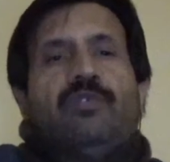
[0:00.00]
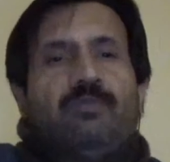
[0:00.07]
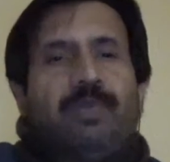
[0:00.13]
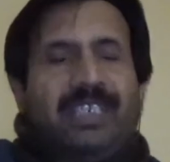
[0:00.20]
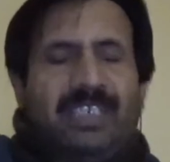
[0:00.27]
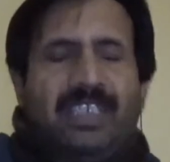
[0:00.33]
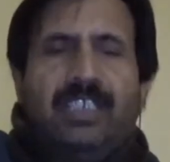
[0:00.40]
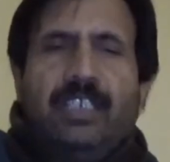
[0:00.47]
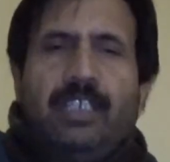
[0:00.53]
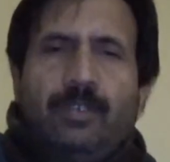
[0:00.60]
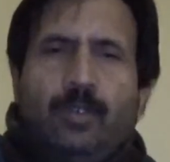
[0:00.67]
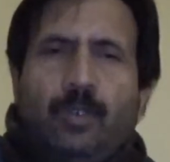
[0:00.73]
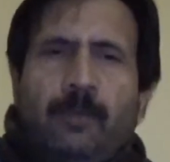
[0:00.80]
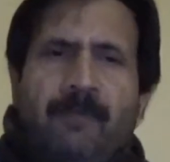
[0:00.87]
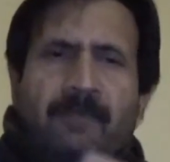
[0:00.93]
of bacteria,
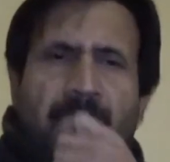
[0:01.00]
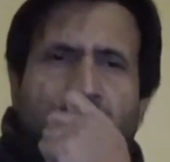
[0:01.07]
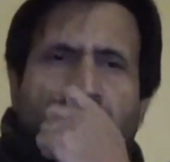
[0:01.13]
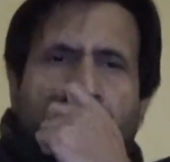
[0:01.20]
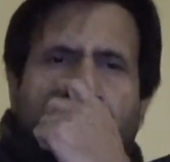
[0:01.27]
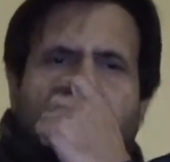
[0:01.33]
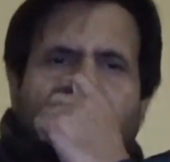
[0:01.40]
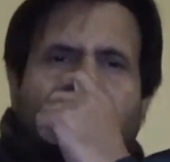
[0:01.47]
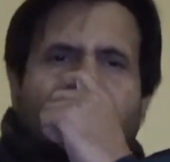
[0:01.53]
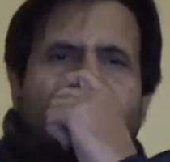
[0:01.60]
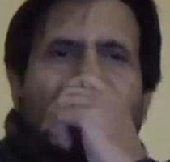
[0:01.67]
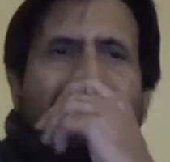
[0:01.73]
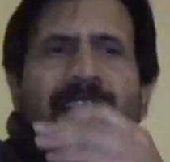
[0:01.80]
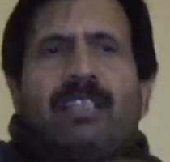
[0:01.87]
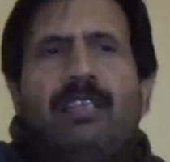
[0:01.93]
And
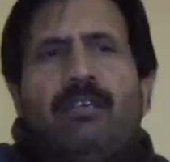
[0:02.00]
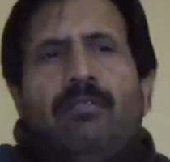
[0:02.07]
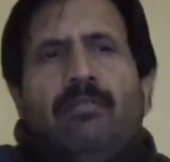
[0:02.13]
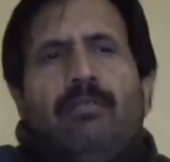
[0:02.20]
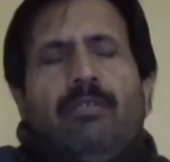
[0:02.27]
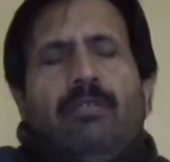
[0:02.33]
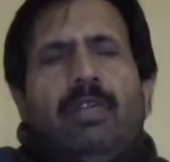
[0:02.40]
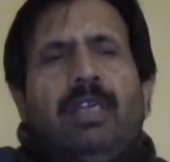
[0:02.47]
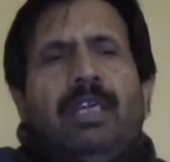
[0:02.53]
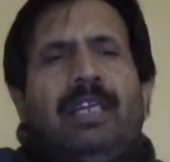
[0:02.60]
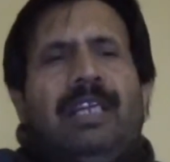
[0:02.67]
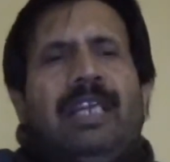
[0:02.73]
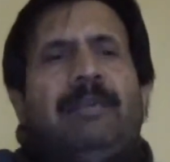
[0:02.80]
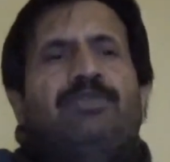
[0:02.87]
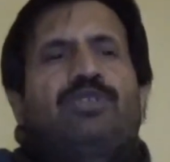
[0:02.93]
then the
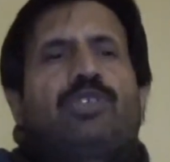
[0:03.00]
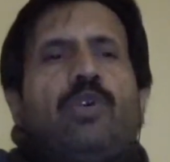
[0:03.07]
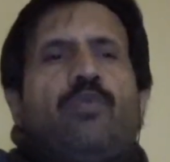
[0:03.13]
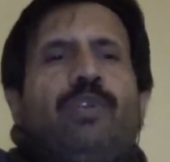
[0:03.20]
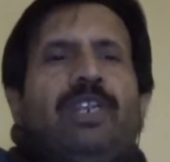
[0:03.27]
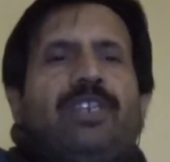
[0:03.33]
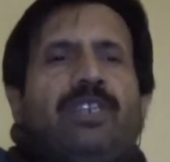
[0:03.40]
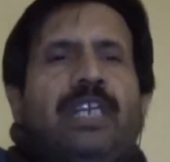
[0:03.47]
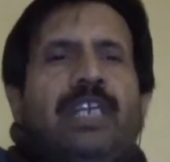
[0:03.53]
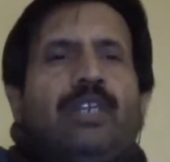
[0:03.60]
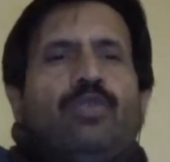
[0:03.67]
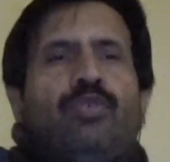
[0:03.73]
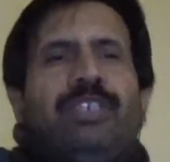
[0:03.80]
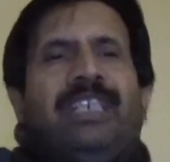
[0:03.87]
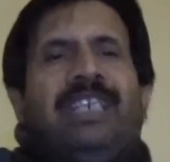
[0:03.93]
lab staff will try
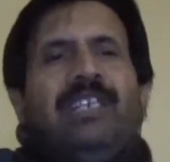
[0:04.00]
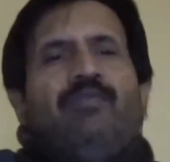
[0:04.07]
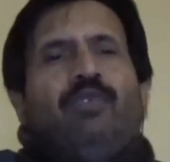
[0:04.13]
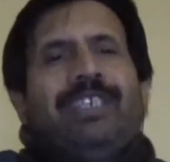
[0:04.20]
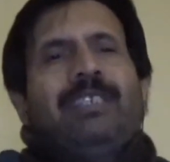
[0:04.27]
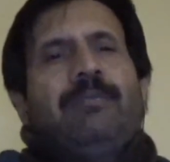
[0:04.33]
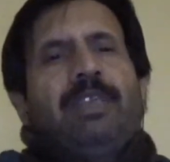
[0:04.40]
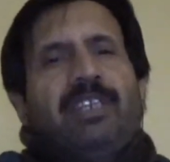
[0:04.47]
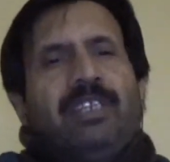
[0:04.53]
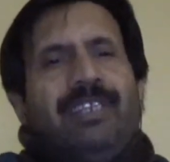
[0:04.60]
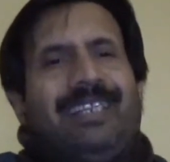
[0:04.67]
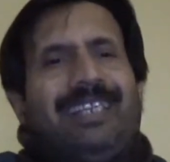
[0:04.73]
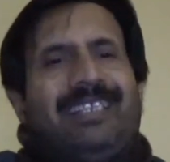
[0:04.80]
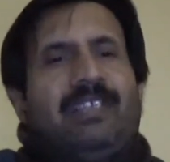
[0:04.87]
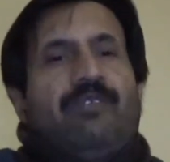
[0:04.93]
to identify the
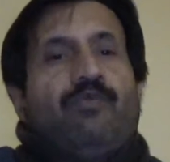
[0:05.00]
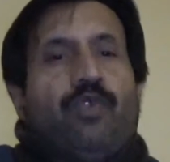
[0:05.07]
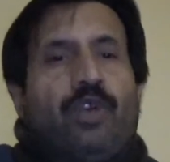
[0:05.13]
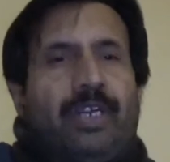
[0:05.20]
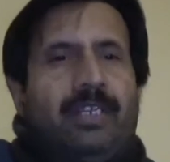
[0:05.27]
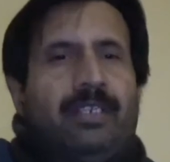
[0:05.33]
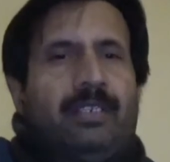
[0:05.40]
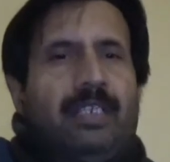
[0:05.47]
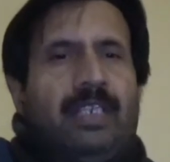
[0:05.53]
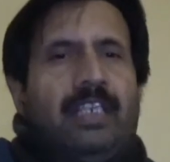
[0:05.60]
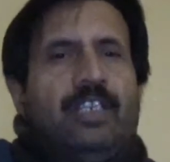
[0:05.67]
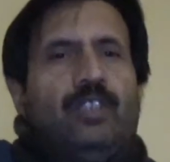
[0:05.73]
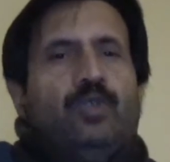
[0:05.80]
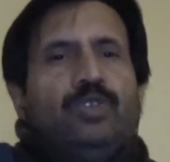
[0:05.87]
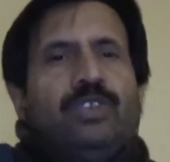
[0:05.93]
bacteria they find,
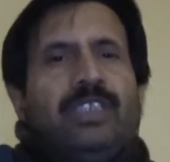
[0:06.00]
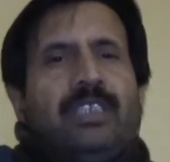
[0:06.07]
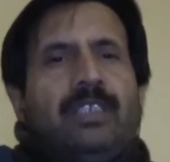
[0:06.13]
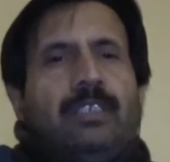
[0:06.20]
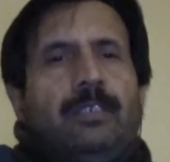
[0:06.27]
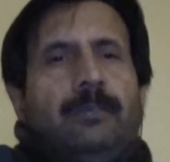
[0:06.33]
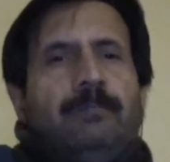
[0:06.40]
and using